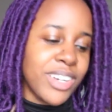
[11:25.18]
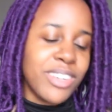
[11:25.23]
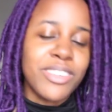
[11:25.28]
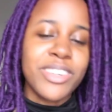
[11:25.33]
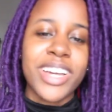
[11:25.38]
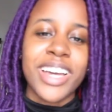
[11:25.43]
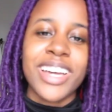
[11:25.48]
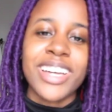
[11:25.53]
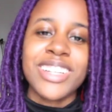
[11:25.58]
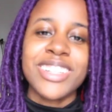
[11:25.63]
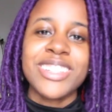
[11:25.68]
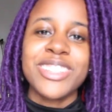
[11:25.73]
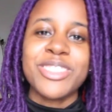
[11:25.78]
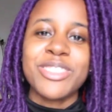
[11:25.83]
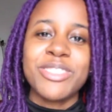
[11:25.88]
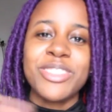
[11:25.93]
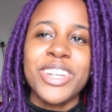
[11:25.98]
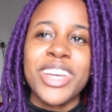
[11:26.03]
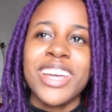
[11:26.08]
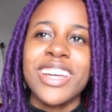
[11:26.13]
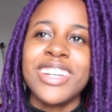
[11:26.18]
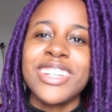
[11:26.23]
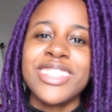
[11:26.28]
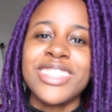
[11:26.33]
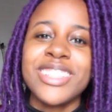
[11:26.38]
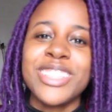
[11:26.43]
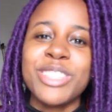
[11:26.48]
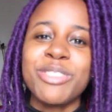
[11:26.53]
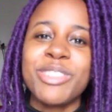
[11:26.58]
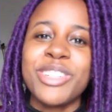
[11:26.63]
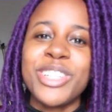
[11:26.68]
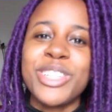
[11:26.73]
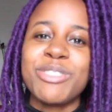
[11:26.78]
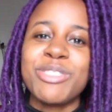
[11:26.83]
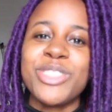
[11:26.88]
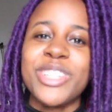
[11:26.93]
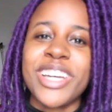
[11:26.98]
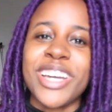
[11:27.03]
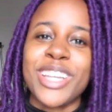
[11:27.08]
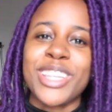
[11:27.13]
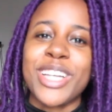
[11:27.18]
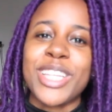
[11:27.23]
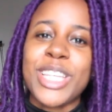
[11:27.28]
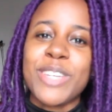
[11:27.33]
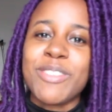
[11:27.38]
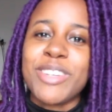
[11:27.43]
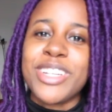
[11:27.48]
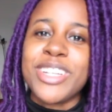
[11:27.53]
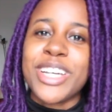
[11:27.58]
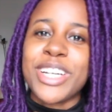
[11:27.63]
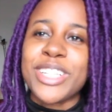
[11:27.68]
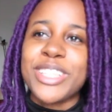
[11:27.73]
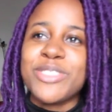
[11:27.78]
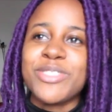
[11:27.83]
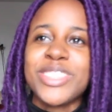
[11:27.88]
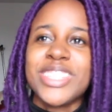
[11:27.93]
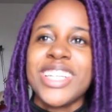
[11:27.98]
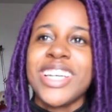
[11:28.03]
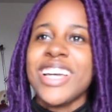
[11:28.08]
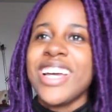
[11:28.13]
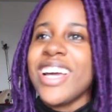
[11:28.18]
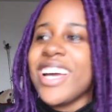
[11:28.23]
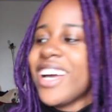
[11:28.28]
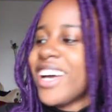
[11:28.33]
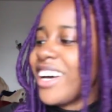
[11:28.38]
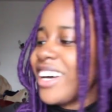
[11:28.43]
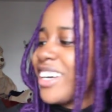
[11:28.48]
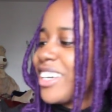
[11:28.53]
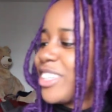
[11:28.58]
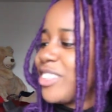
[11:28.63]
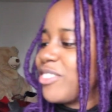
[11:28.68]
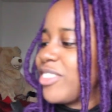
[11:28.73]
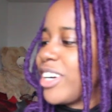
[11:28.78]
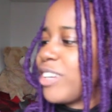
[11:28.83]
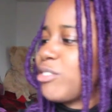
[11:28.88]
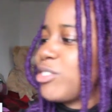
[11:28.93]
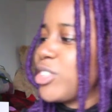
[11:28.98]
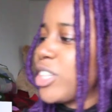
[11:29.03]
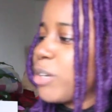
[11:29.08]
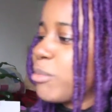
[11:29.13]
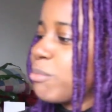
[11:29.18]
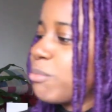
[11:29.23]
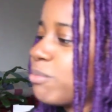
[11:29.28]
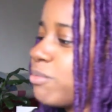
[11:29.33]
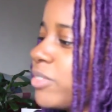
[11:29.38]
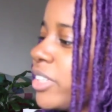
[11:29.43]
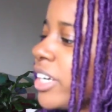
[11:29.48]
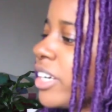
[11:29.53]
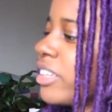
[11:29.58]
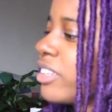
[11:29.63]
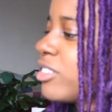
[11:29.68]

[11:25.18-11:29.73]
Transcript: Okay. Okay, good for interview cake. Not that many negatives. Um, I'm, I'm, yeah,